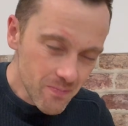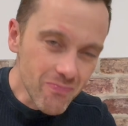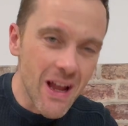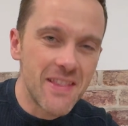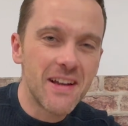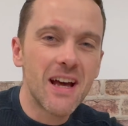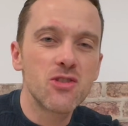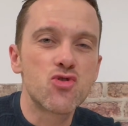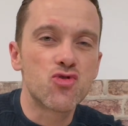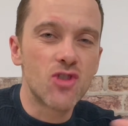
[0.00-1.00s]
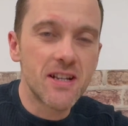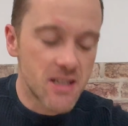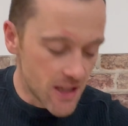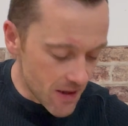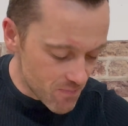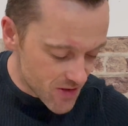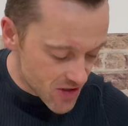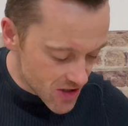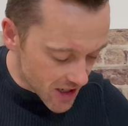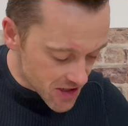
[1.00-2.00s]
And then that
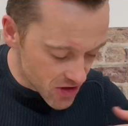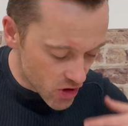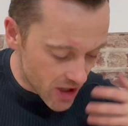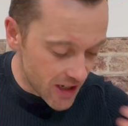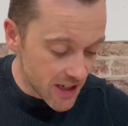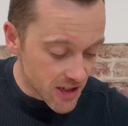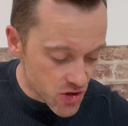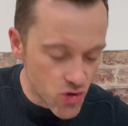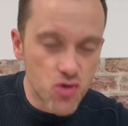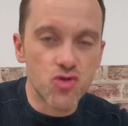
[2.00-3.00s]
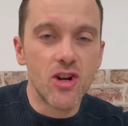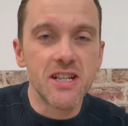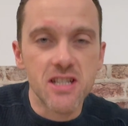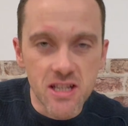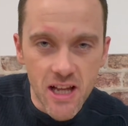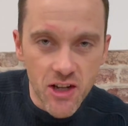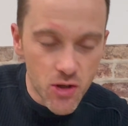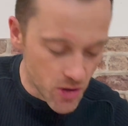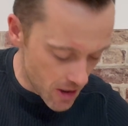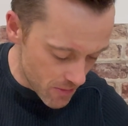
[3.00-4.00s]
sticks and clings and dresses that
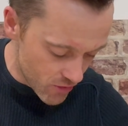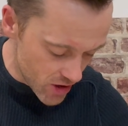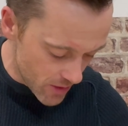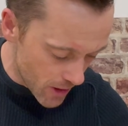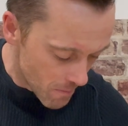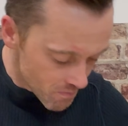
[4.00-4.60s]
cucumber really well.